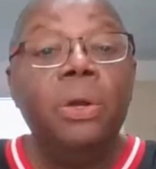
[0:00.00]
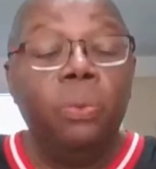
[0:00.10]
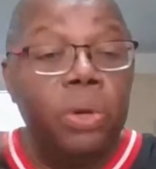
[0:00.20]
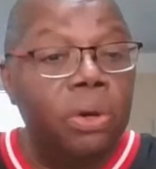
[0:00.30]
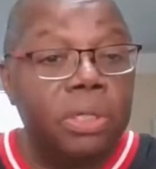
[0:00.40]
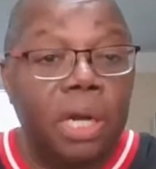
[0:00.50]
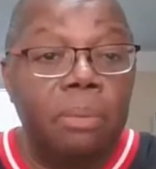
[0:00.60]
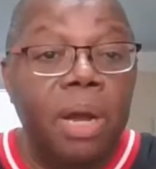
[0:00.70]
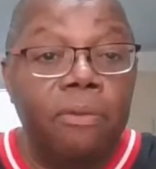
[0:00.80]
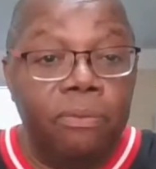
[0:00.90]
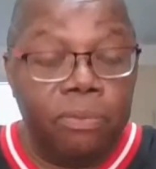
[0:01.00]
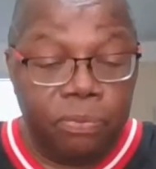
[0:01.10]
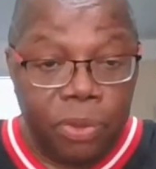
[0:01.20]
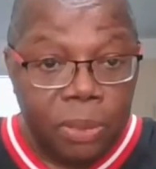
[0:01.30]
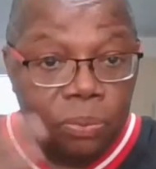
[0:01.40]
We're going to talk about
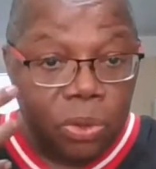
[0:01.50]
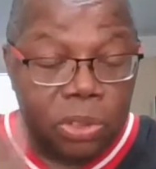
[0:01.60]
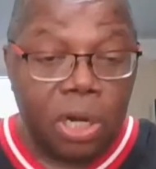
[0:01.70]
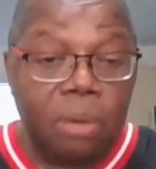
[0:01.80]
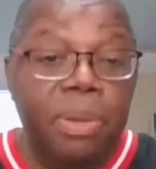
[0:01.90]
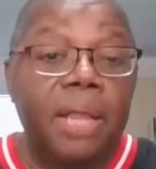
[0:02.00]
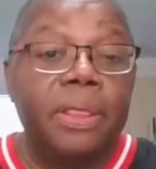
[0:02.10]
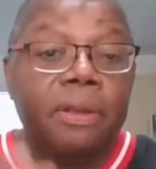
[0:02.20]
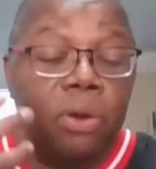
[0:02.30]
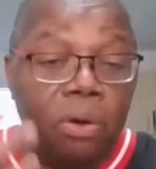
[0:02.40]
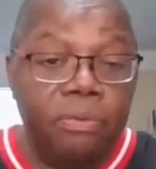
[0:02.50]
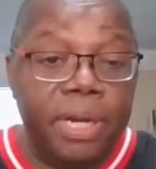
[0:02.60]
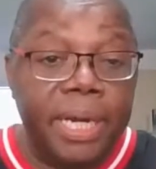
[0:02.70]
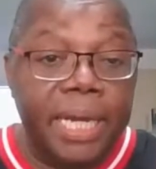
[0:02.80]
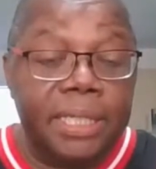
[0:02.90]

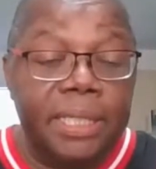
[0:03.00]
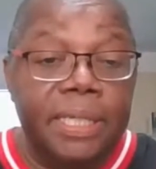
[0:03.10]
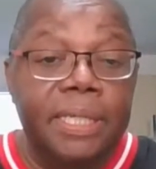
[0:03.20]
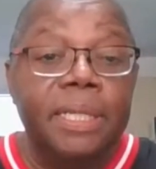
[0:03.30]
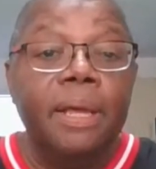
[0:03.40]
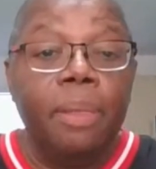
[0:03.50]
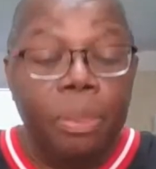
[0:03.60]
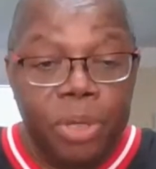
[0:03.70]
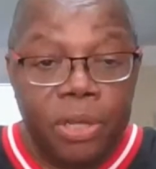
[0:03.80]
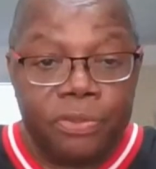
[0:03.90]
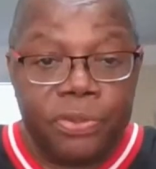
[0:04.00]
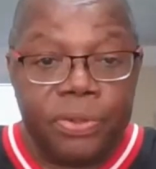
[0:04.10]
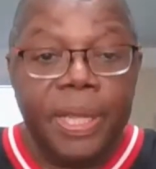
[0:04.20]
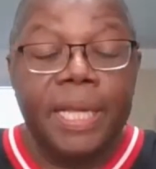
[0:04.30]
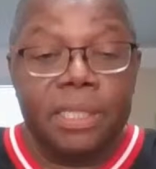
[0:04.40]
COVID-19 myths
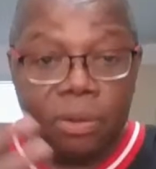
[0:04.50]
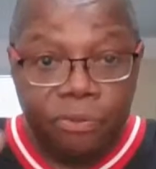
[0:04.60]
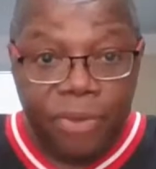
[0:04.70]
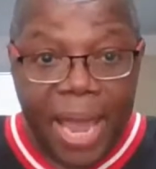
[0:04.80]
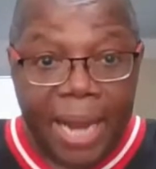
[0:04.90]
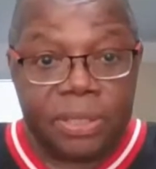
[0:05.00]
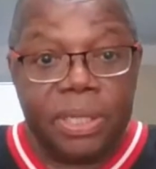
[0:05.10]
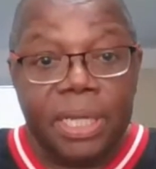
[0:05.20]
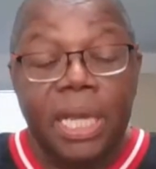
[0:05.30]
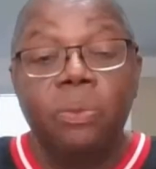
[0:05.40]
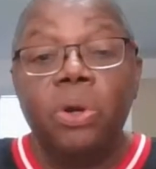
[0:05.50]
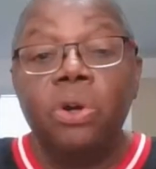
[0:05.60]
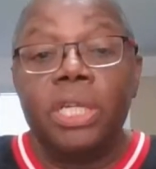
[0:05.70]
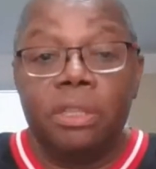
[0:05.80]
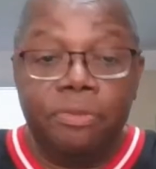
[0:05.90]
and some facts, and we're
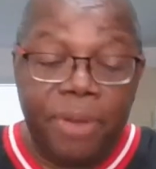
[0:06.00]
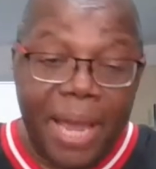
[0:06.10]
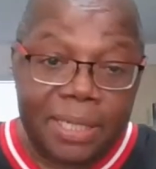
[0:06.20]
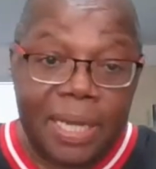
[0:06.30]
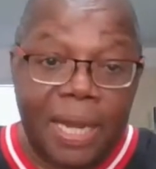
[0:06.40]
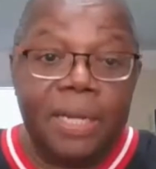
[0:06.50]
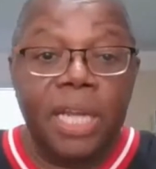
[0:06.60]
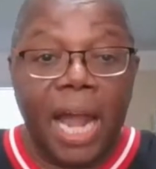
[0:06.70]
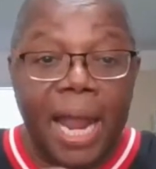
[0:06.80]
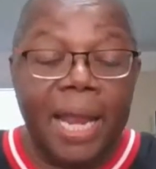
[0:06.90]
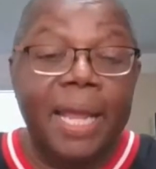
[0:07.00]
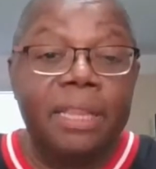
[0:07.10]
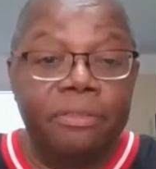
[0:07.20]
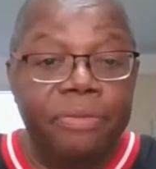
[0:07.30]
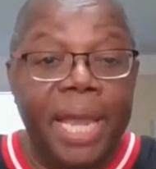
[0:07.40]
going to get the facts out,
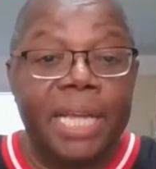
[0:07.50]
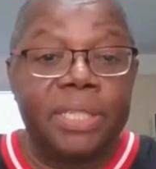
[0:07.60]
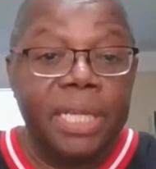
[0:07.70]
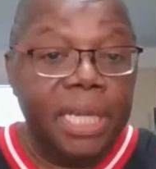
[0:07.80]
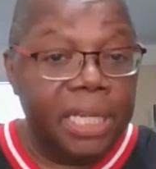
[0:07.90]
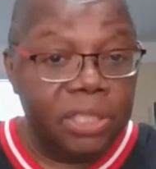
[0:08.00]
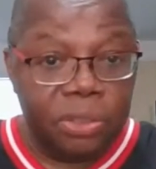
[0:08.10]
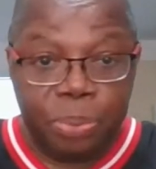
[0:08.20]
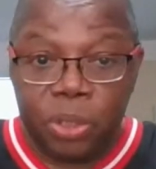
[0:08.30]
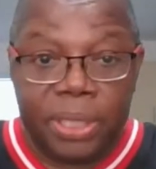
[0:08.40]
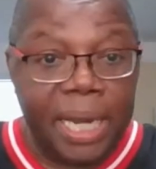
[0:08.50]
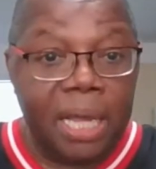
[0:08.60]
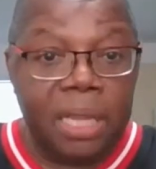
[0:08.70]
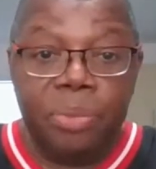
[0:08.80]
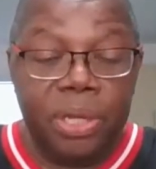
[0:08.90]
highlight the facts, and put
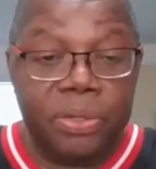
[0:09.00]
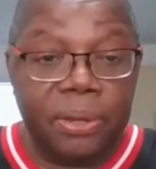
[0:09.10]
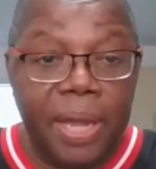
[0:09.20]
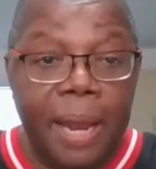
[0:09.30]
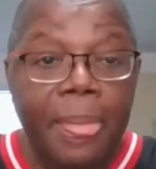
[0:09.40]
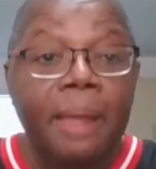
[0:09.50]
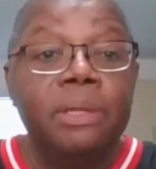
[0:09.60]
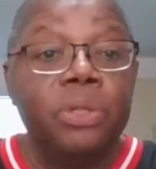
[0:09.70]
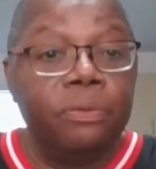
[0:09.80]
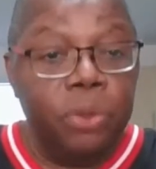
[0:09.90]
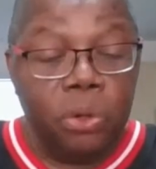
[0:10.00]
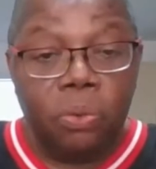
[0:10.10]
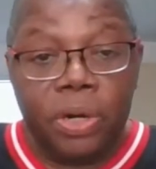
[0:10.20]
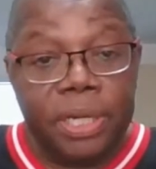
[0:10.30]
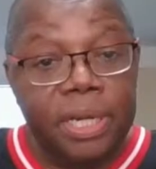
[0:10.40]
down the myths. Okay. So if you don't
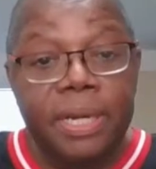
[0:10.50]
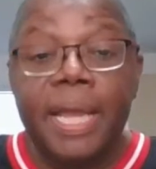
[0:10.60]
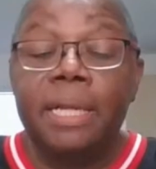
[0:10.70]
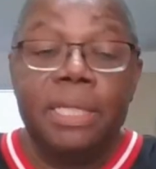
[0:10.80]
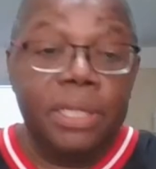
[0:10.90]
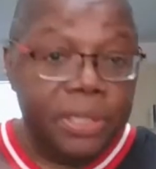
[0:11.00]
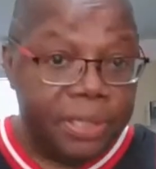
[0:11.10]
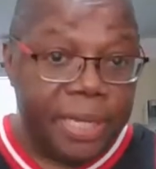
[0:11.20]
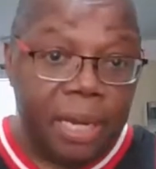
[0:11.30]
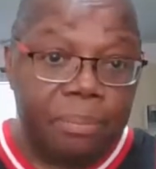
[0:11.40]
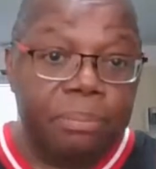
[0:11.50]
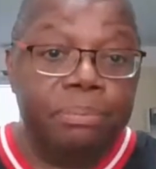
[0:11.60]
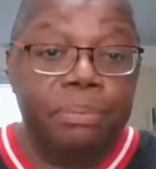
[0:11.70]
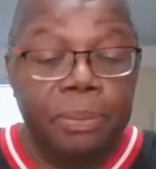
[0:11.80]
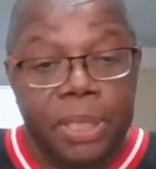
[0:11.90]
want to hear that, step,
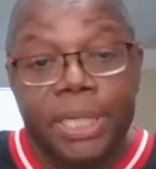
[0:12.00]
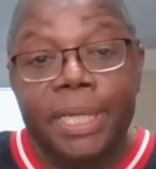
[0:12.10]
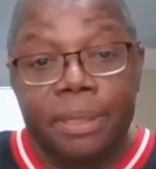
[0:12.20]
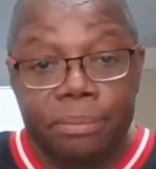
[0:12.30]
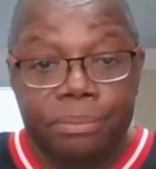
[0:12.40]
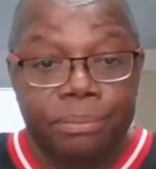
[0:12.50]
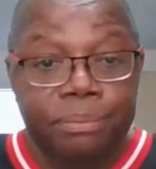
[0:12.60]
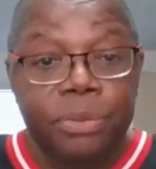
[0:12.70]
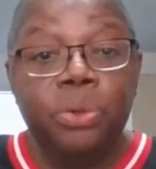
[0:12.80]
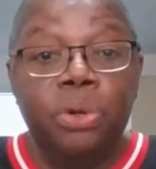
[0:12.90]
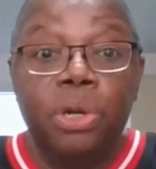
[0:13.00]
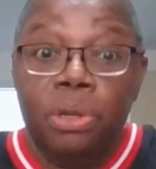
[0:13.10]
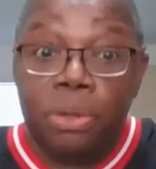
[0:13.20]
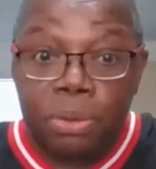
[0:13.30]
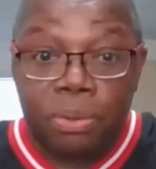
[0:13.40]
get,
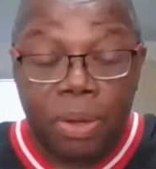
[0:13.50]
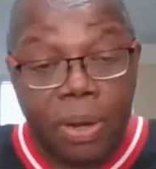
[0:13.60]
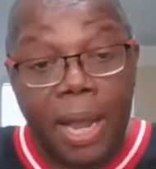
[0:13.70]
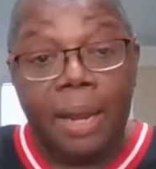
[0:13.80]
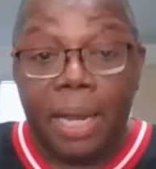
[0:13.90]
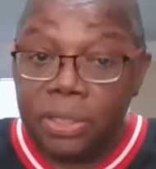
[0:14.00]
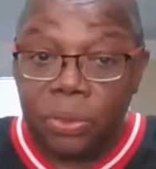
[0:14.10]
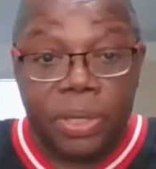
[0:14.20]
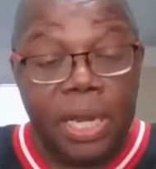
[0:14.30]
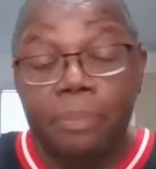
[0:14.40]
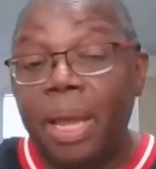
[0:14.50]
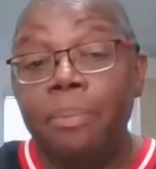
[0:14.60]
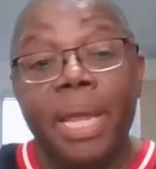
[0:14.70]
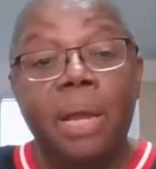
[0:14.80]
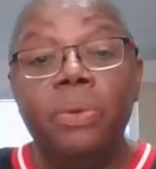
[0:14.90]
toodaloo. Okay. It's okay. I'm
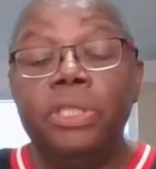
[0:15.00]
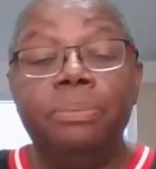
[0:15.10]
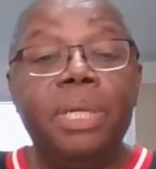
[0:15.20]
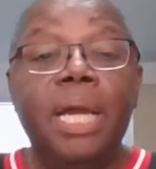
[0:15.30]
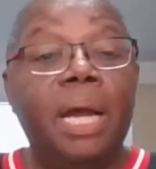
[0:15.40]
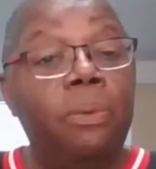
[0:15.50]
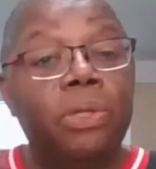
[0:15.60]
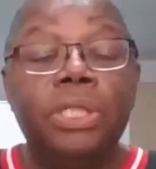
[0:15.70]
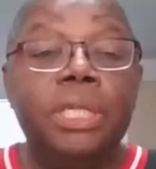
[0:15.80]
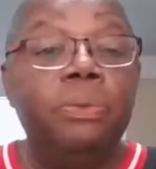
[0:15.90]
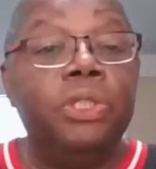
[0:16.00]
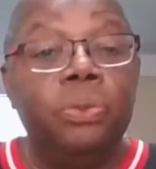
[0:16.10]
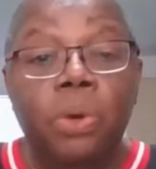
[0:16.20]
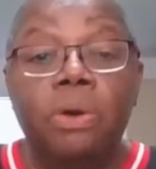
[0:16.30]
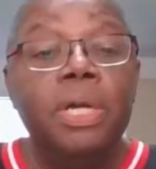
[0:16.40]
not mad with you, man. I want you to get what
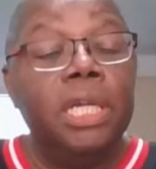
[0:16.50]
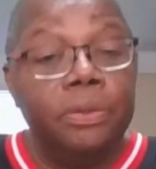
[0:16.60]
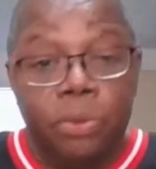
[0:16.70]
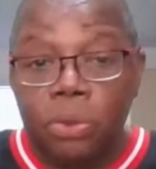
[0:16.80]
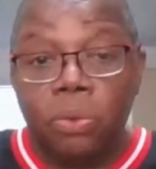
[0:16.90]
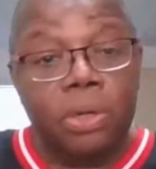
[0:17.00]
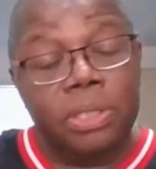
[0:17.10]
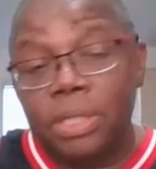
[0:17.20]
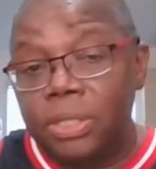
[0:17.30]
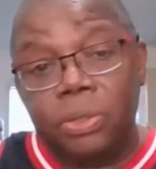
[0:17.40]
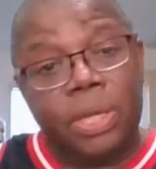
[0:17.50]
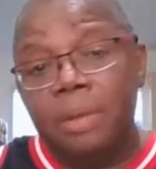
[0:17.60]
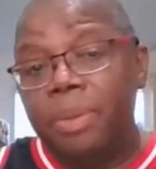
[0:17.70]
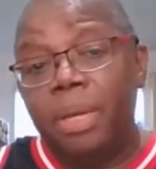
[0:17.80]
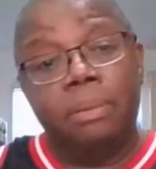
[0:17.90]
you want. If you don't want this, it's
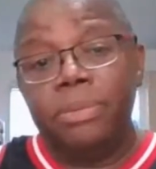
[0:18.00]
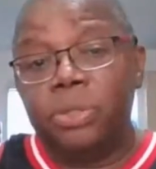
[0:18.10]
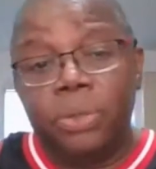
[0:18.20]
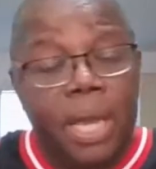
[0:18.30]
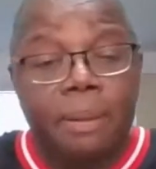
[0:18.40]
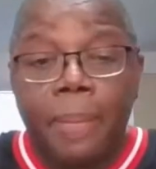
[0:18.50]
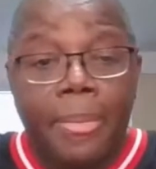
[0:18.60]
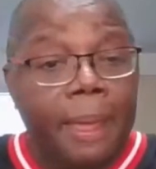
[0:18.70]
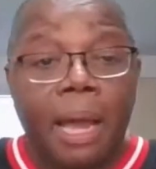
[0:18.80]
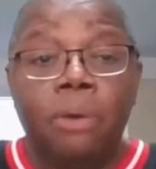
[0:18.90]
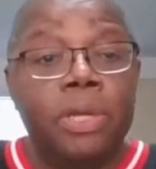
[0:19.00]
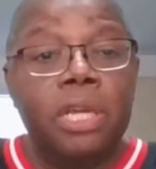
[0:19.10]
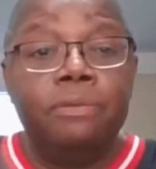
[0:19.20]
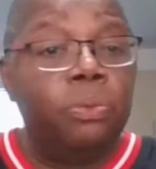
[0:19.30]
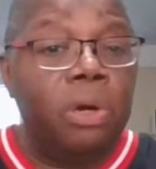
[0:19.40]
okay, man. It's okay. I don't
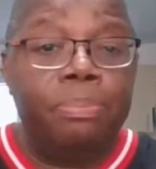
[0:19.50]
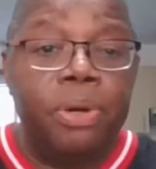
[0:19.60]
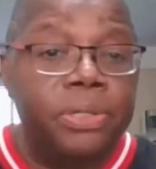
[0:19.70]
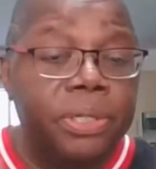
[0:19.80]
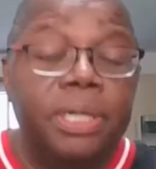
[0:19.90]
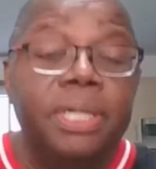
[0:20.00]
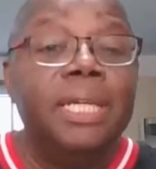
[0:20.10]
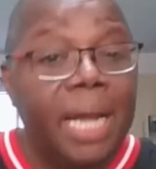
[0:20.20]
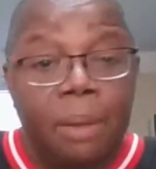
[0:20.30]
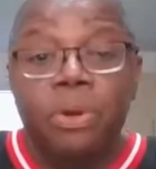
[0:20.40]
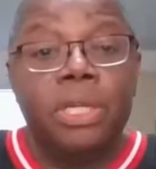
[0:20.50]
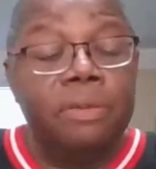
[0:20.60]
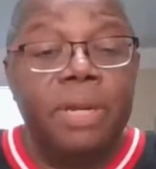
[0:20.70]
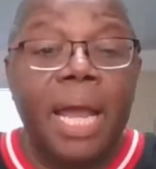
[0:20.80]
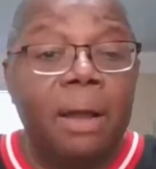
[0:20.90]
care if it's one person here. I'm gonna
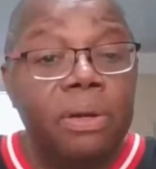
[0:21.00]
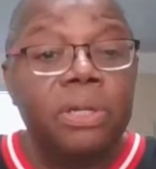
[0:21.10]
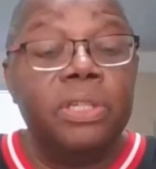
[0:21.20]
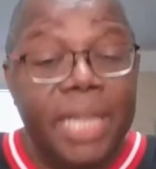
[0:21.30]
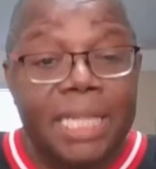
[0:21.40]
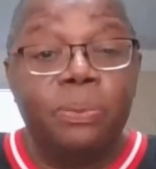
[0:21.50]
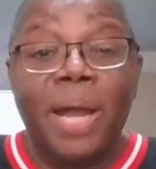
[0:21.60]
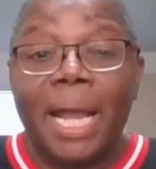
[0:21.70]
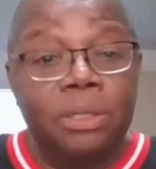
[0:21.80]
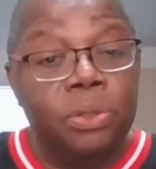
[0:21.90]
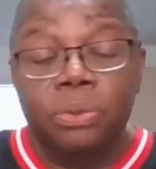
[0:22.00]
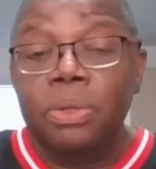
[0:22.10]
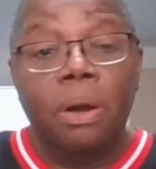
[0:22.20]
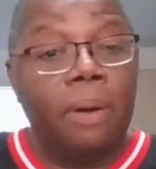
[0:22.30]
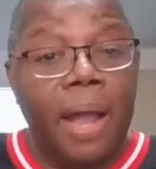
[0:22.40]
give it out, but that's why I do.
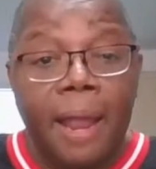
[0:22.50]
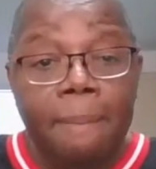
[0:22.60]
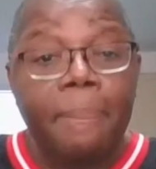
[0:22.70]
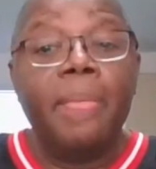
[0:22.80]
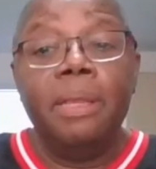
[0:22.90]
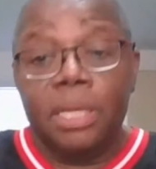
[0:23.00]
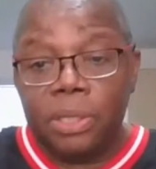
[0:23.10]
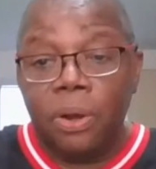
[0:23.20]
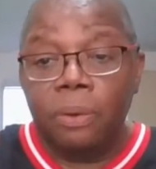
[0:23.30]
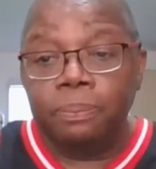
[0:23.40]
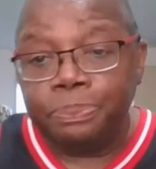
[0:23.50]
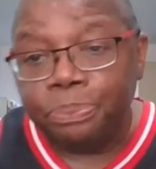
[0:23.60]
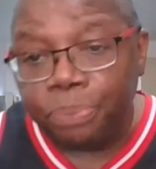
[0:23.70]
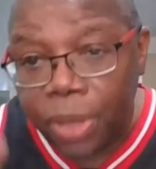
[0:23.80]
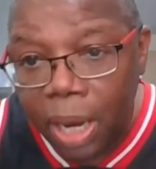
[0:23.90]
Okay, let's go.
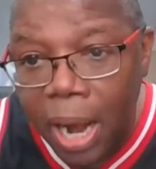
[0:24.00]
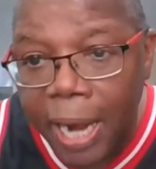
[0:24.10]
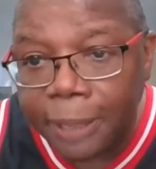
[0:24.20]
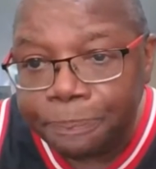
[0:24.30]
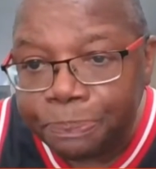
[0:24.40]
All right.